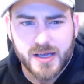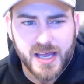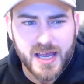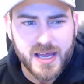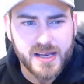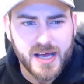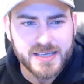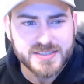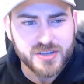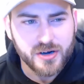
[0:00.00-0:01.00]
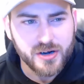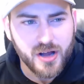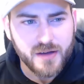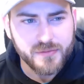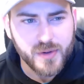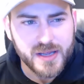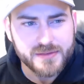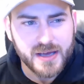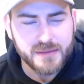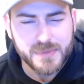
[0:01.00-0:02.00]
And I started off
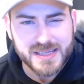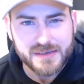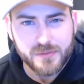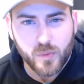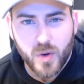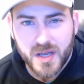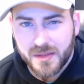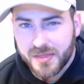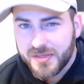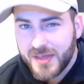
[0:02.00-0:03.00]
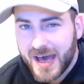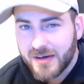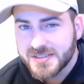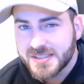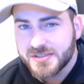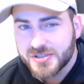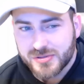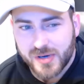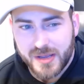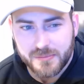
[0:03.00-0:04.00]
with, I believe, 1,000
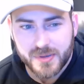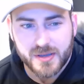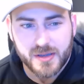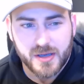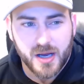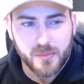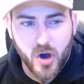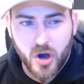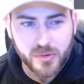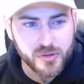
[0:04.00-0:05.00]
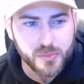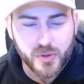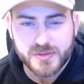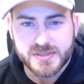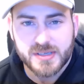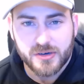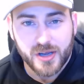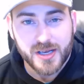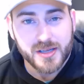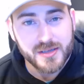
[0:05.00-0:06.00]
shrimp. All blue bolts. Now,
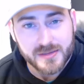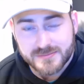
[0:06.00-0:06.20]
granted,